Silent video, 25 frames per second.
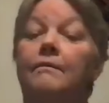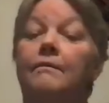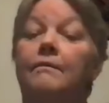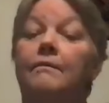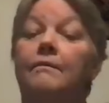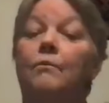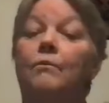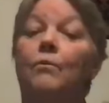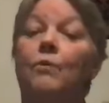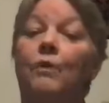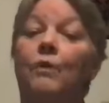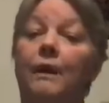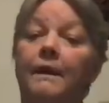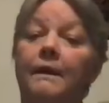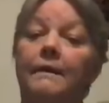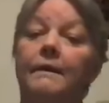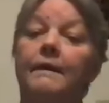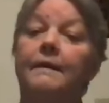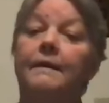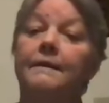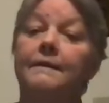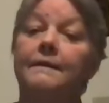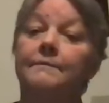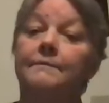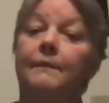What
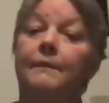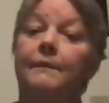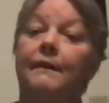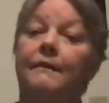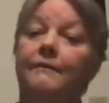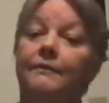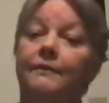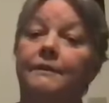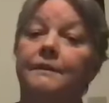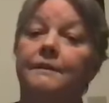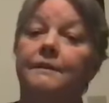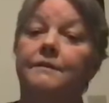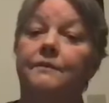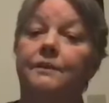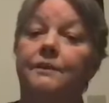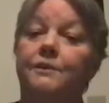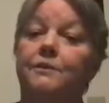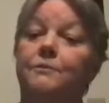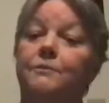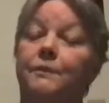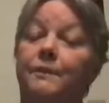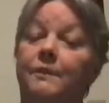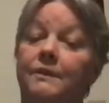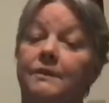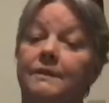is mindfulness for
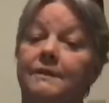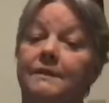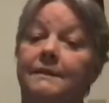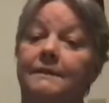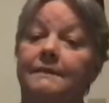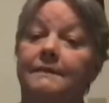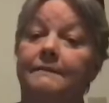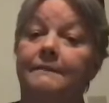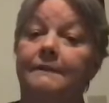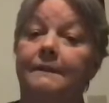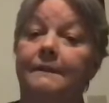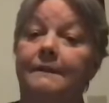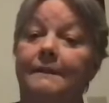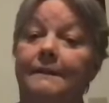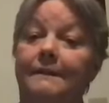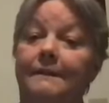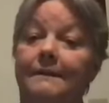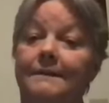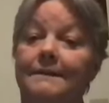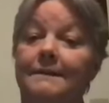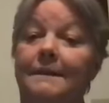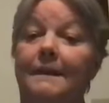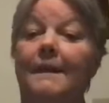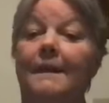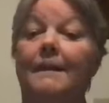each person?
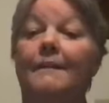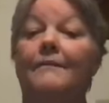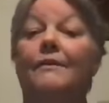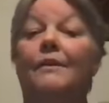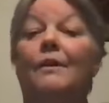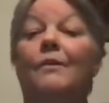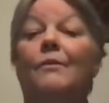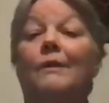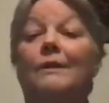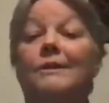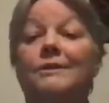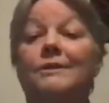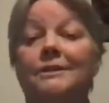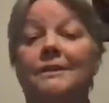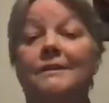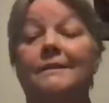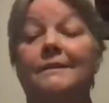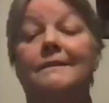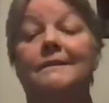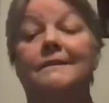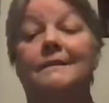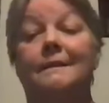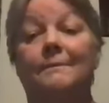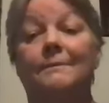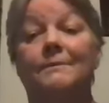Is kind of a question
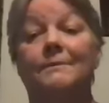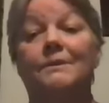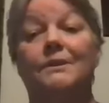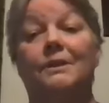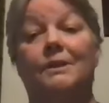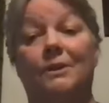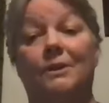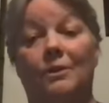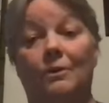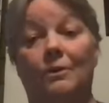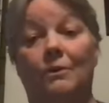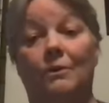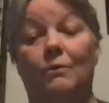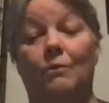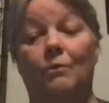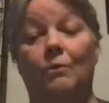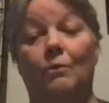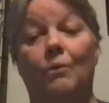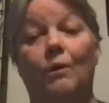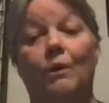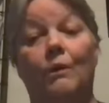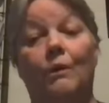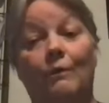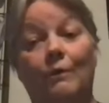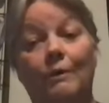that's up to you.
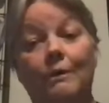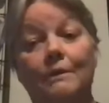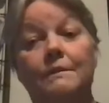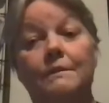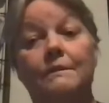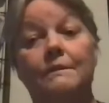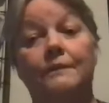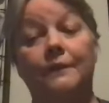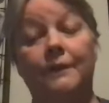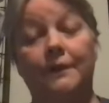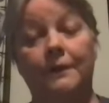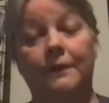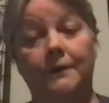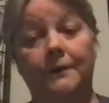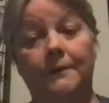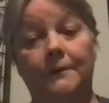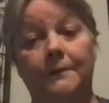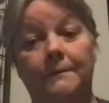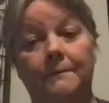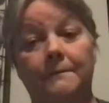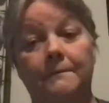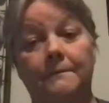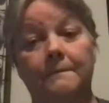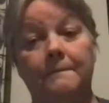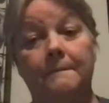What works for you?
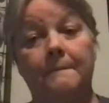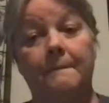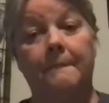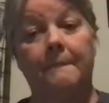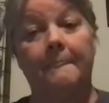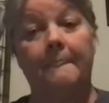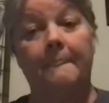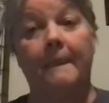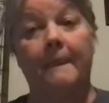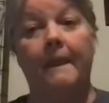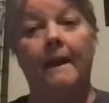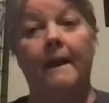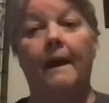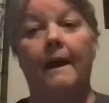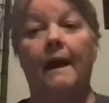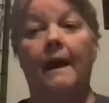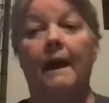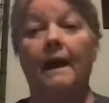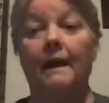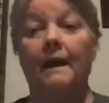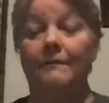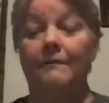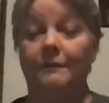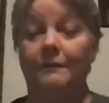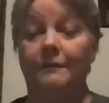
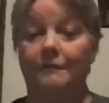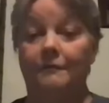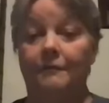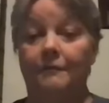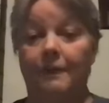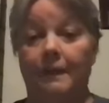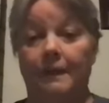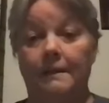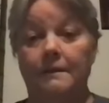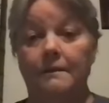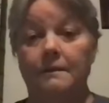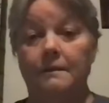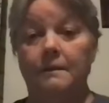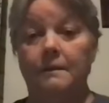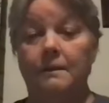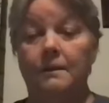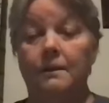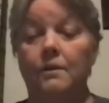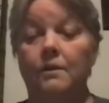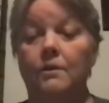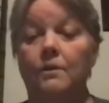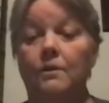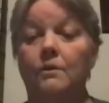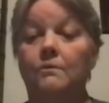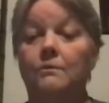I have a friend
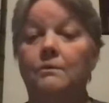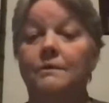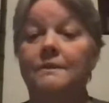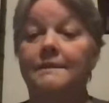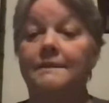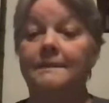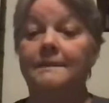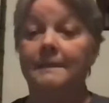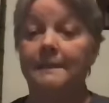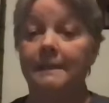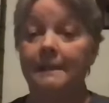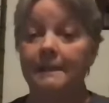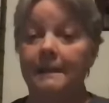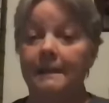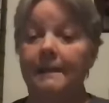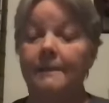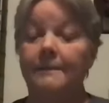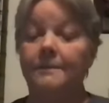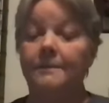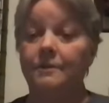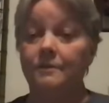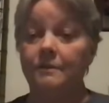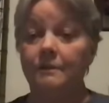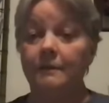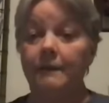who will sit and
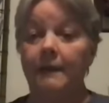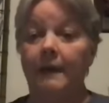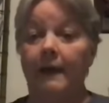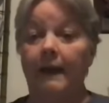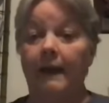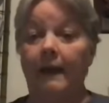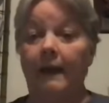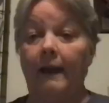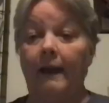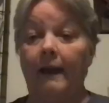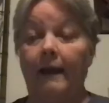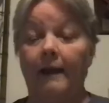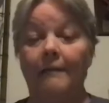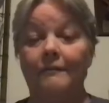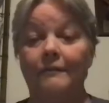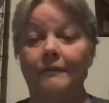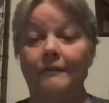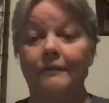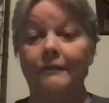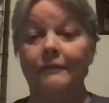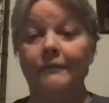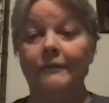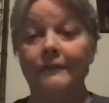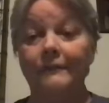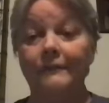do that for
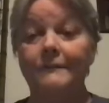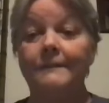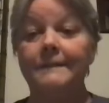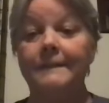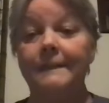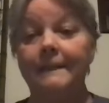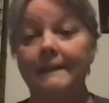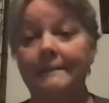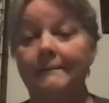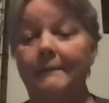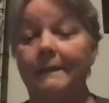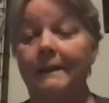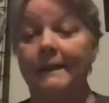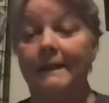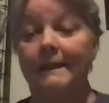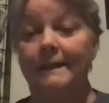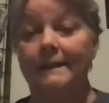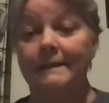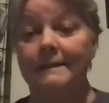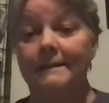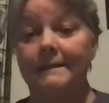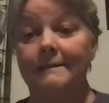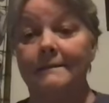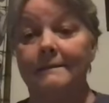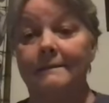15
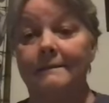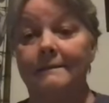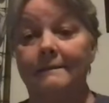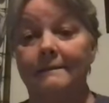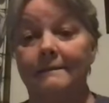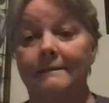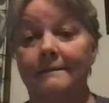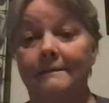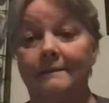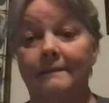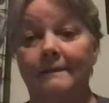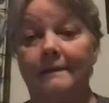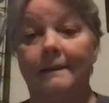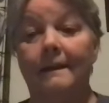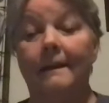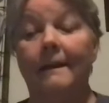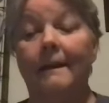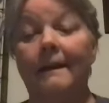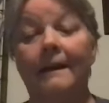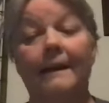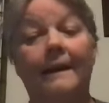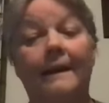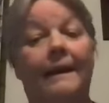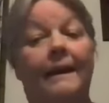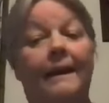minutes.
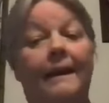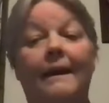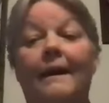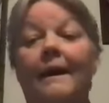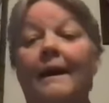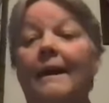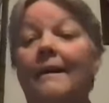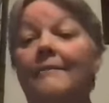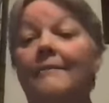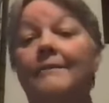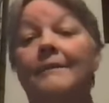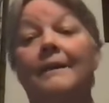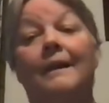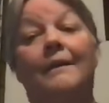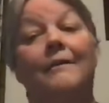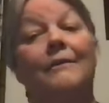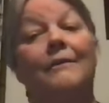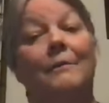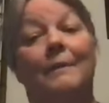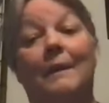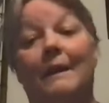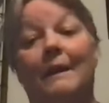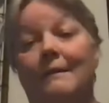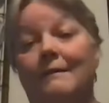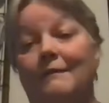I have never
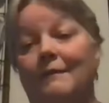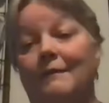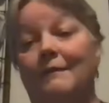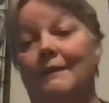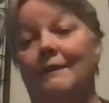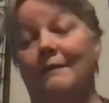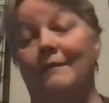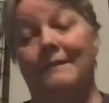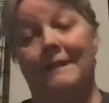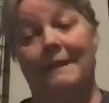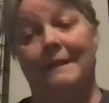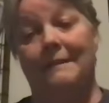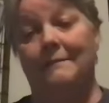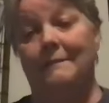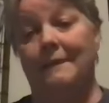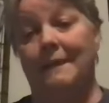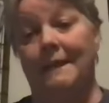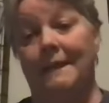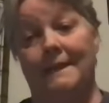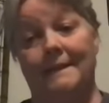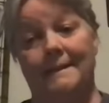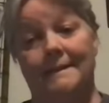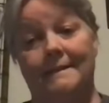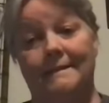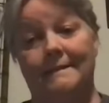made 15
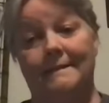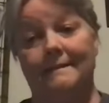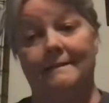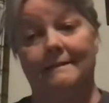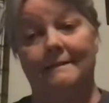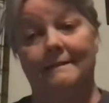minutes.